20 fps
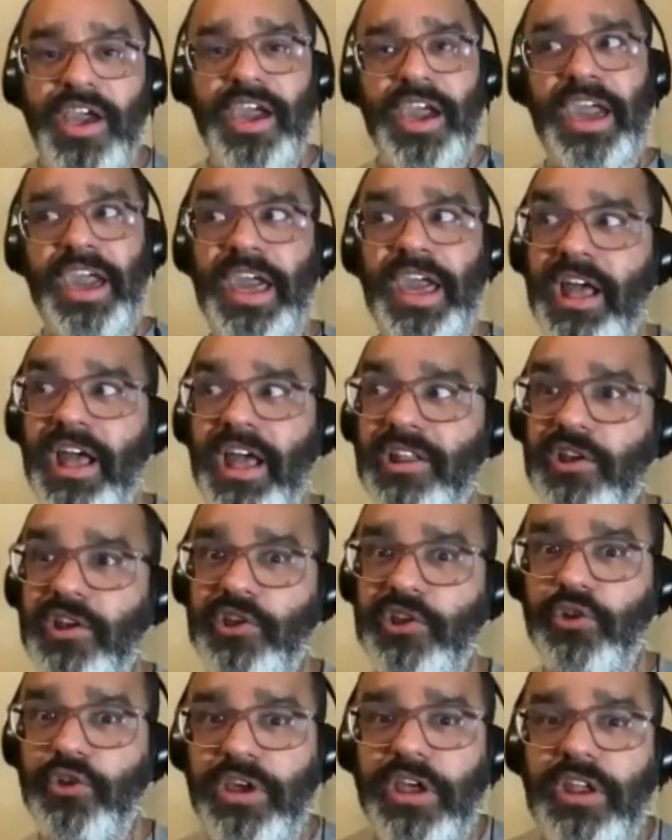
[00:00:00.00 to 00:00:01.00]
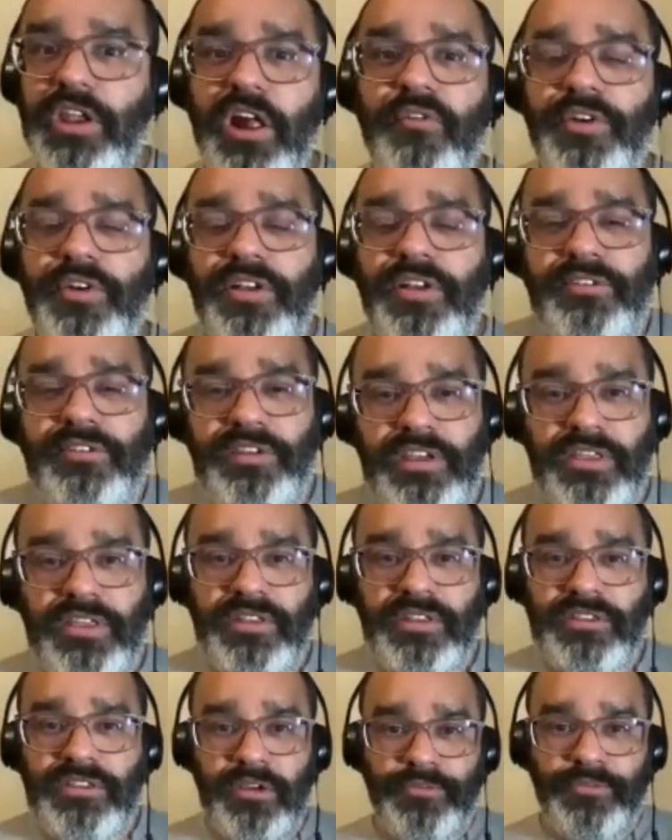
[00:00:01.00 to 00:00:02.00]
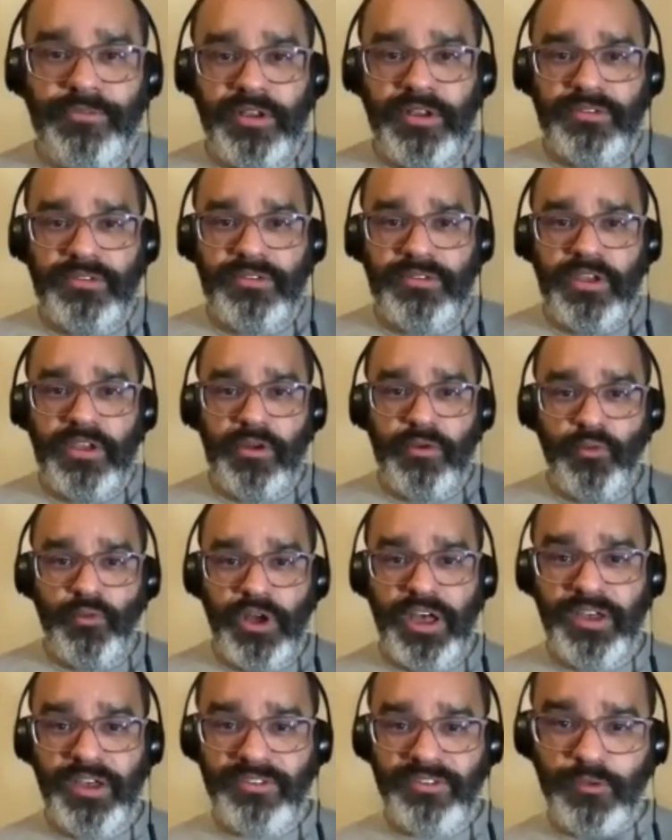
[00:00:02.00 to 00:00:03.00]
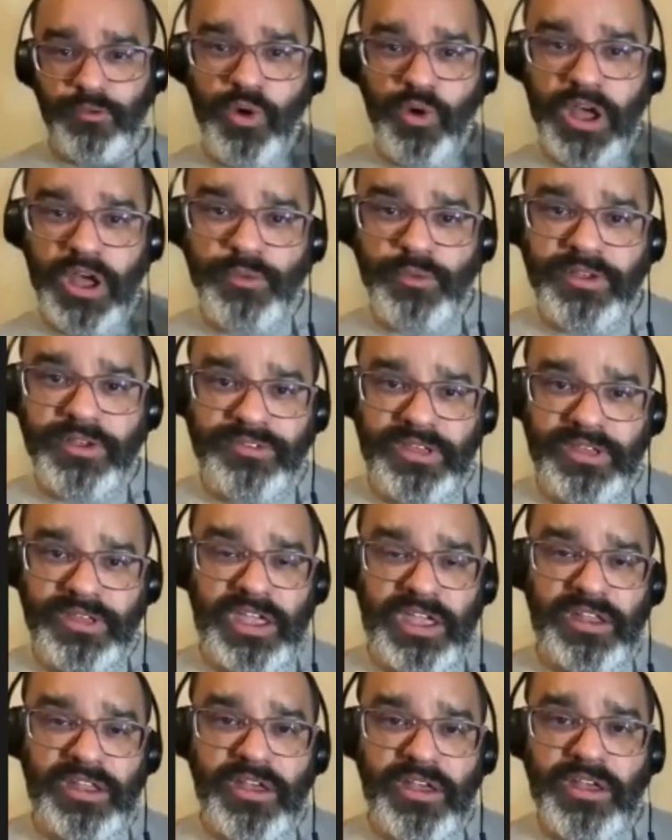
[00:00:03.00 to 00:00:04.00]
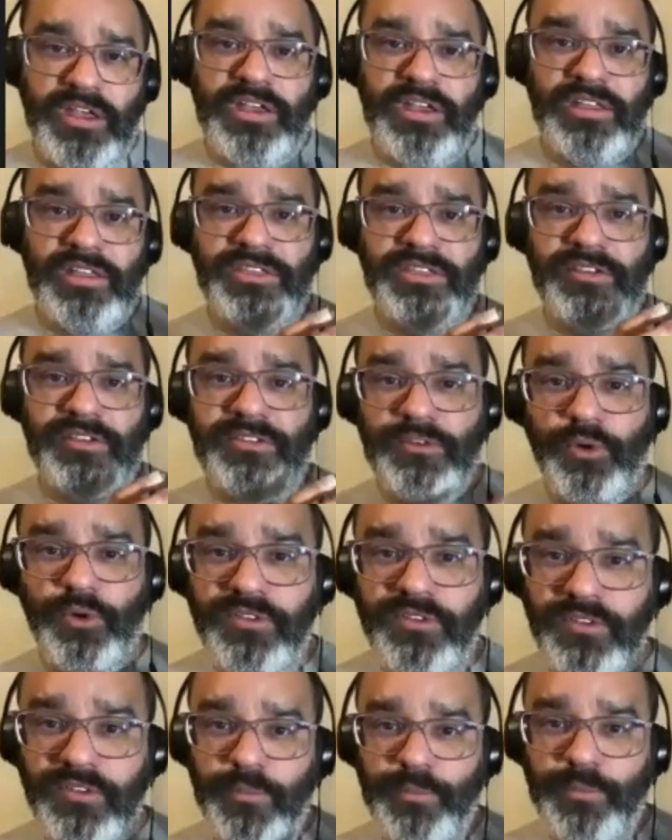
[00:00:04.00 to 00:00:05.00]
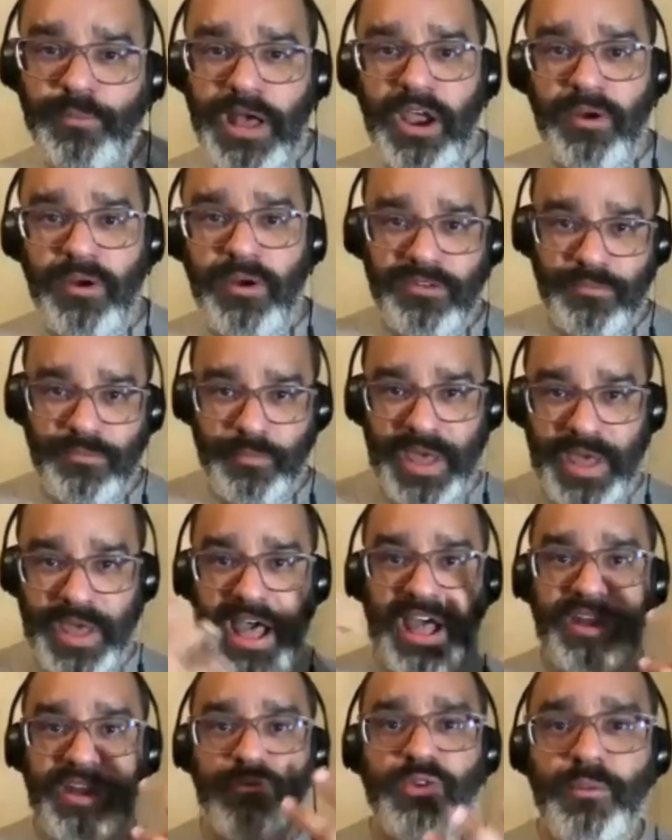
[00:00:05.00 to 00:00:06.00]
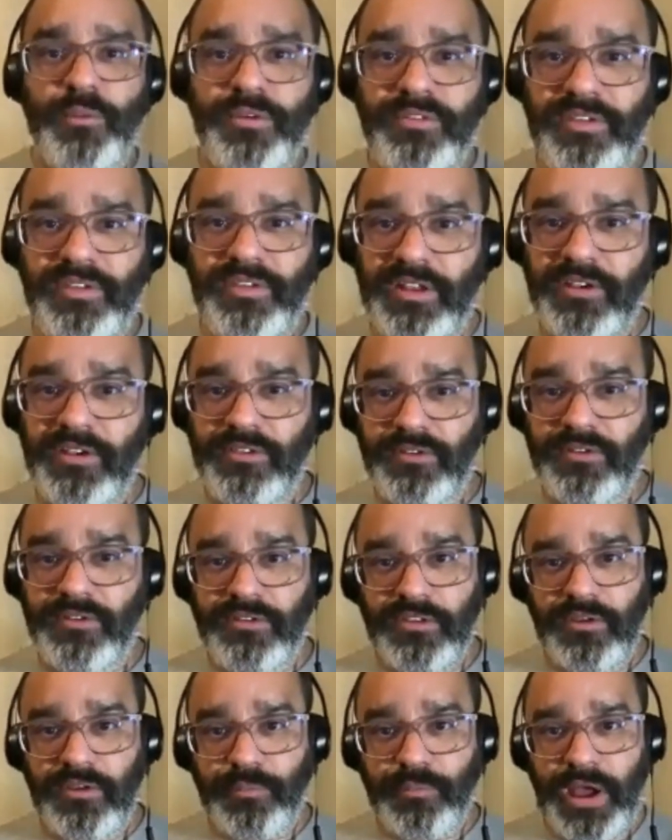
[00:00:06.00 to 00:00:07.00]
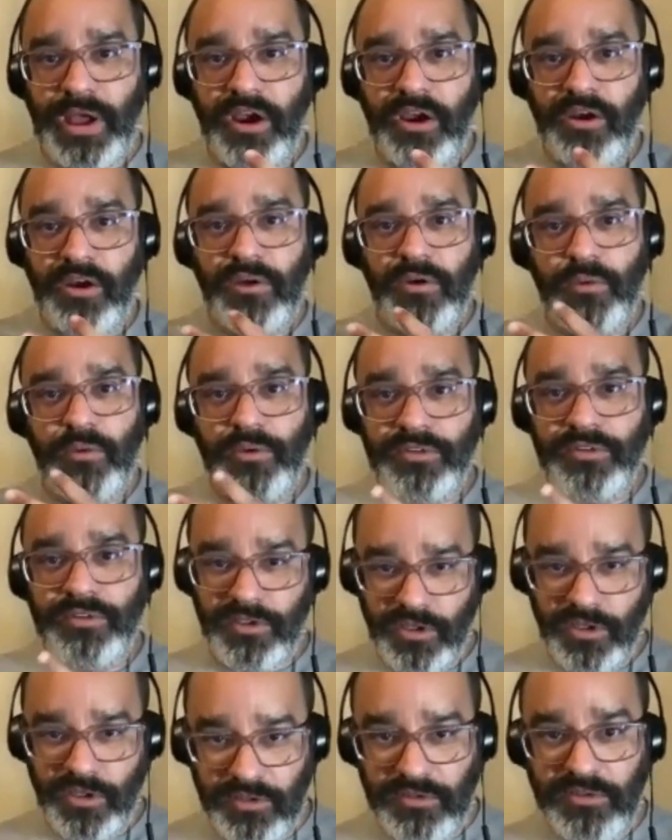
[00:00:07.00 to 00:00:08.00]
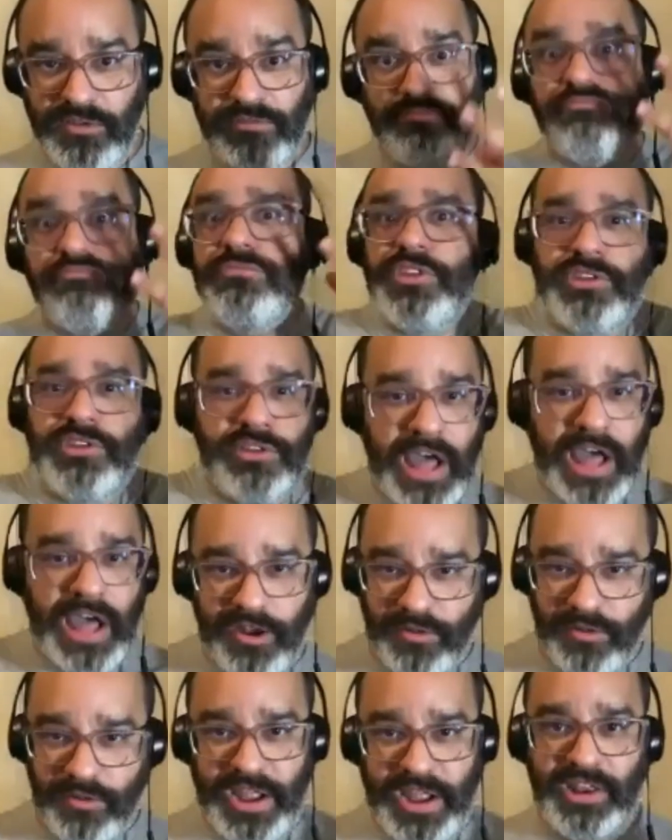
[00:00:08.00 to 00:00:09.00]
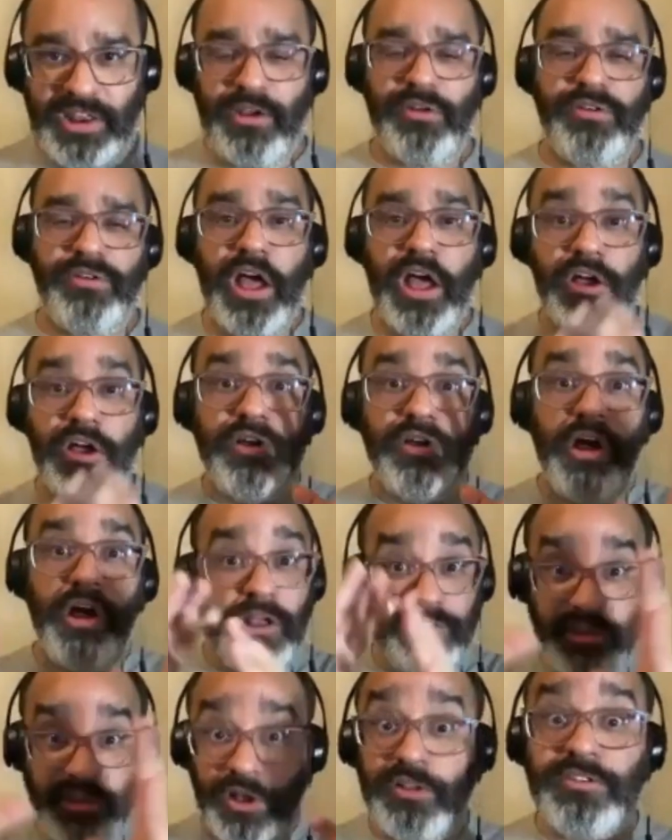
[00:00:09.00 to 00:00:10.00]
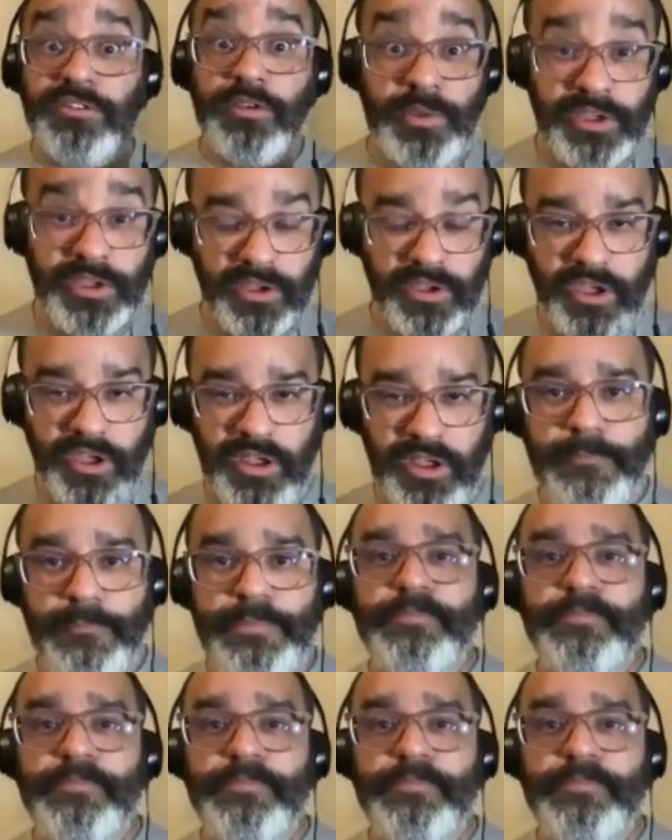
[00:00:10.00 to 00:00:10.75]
And you can already see the difference was one was saying the source of the power was bad. One was saying the source of the power was God Almighty or the ultimate good.